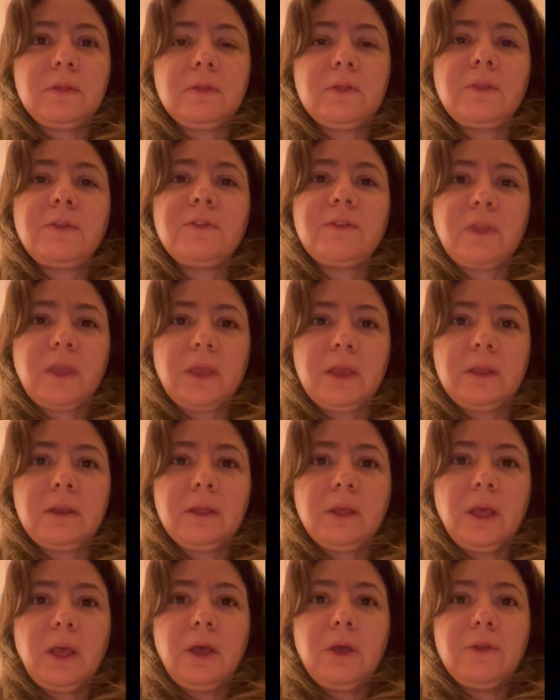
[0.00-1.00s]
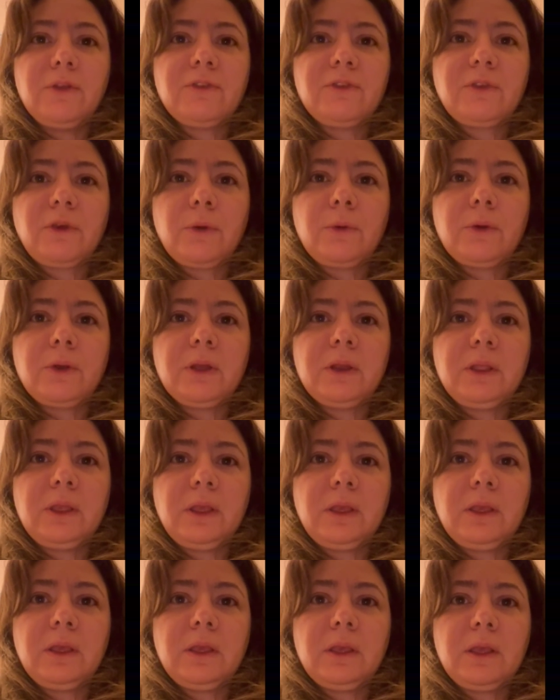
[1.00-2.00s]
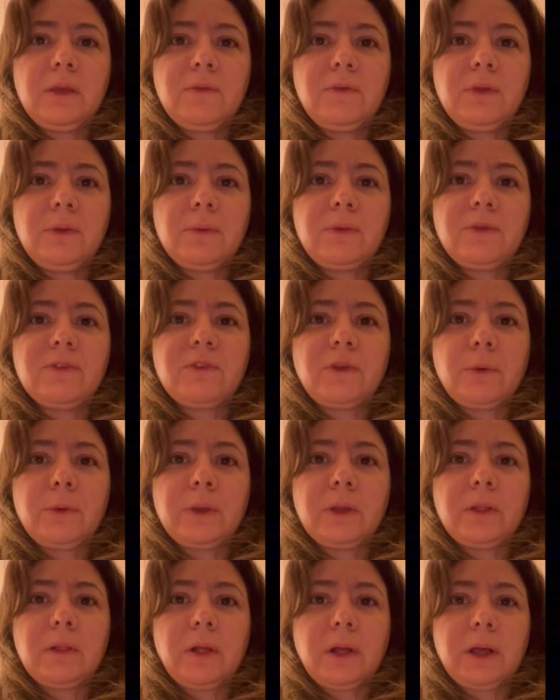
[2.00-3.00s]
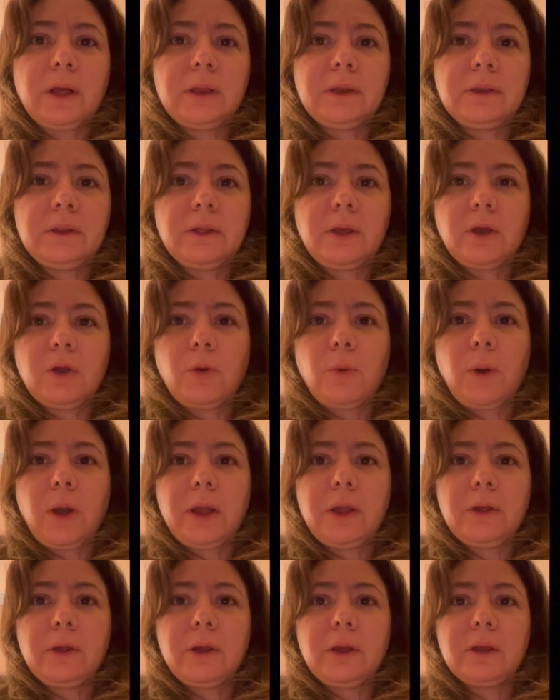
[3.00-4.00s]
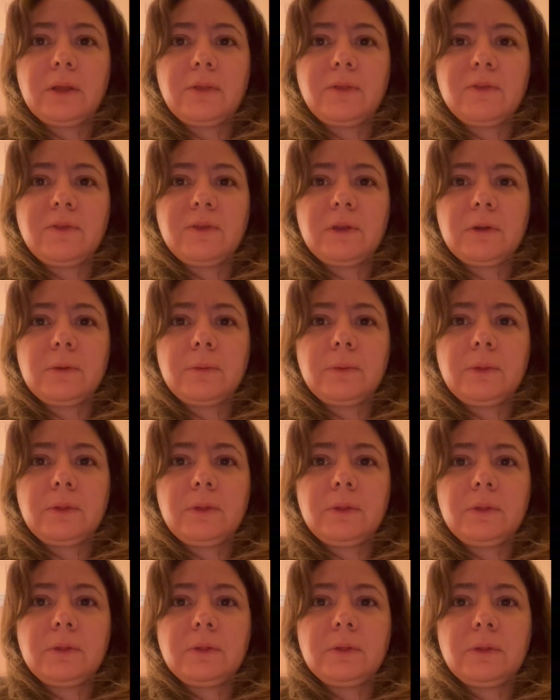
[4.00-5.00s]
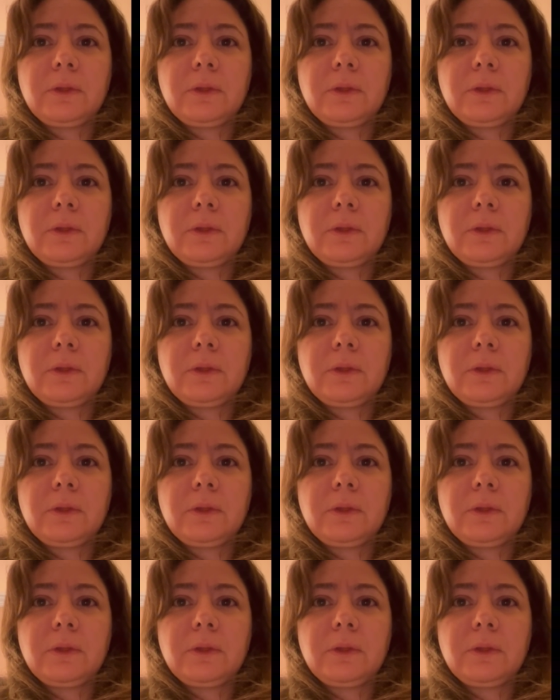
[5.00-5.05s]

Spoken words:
the state, so could he, if he was so inclined, acquire considerable